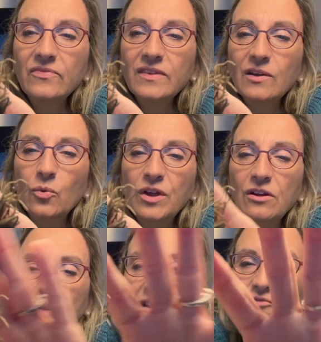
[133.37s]
They're
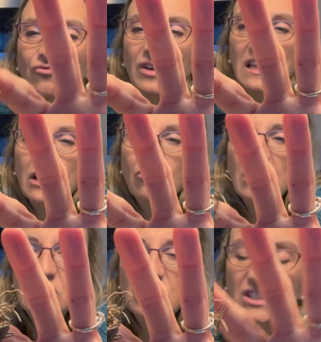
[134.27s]
weird. They're really
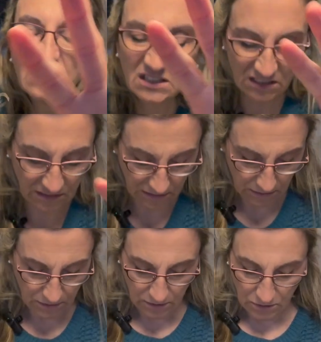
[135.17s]
crunchy.
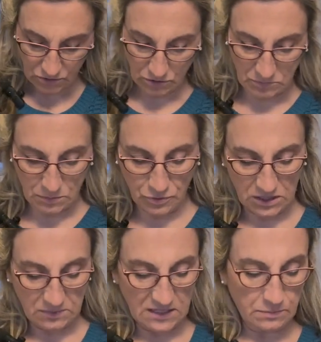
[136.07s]
So I'm going to put
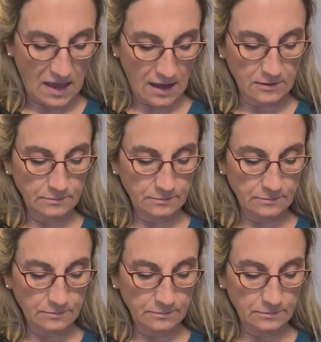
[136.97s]
them in this bag.